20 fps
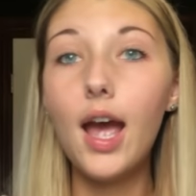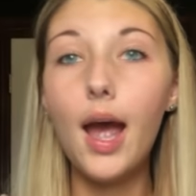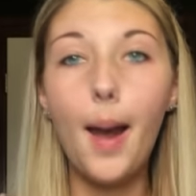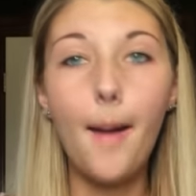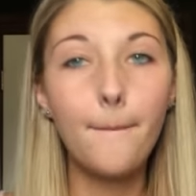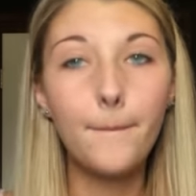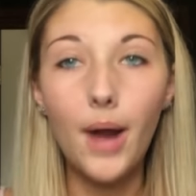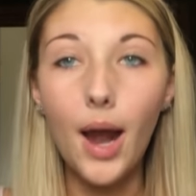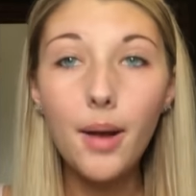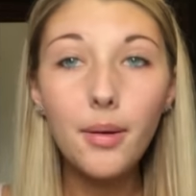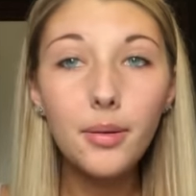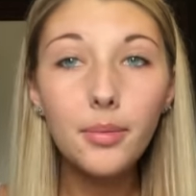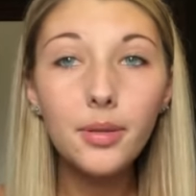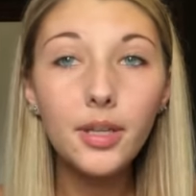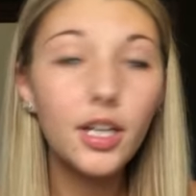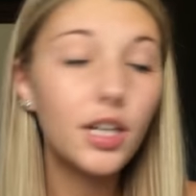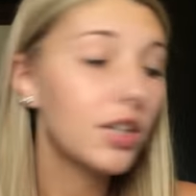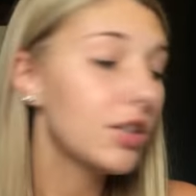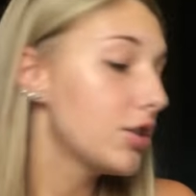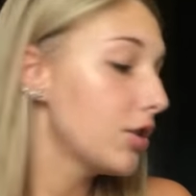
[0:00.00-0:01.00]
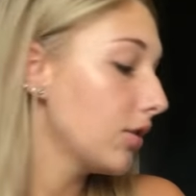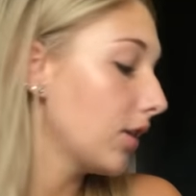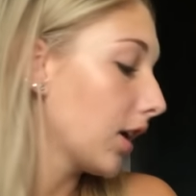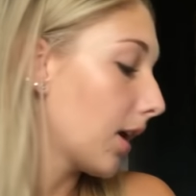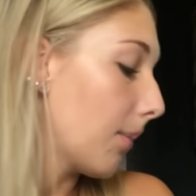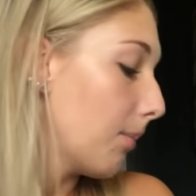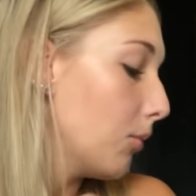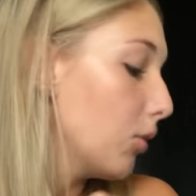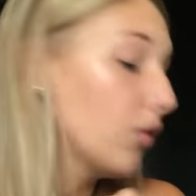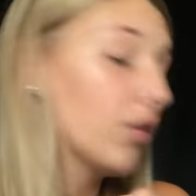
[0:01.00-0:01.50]
I'm probably gonna do like
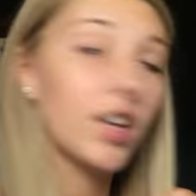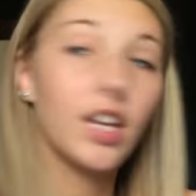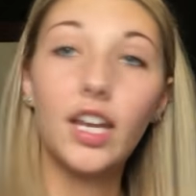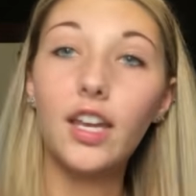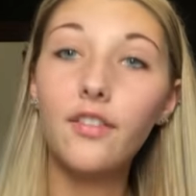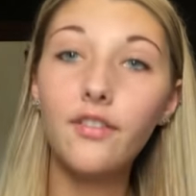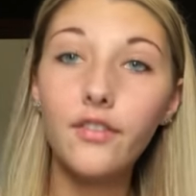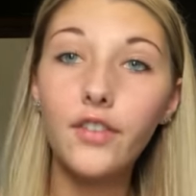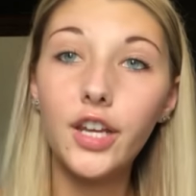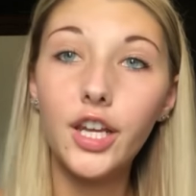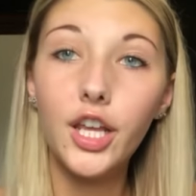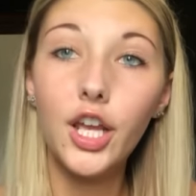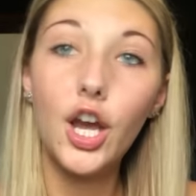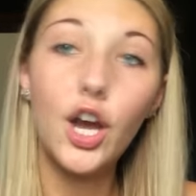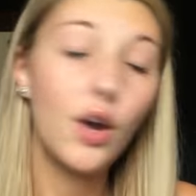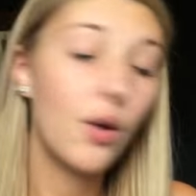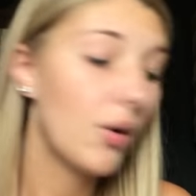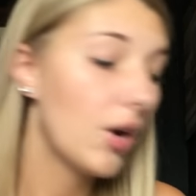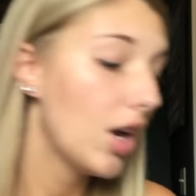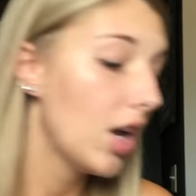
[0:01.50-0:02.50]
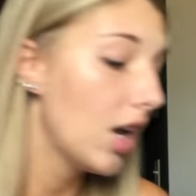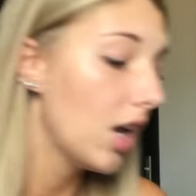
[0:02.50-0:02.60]
a moving in video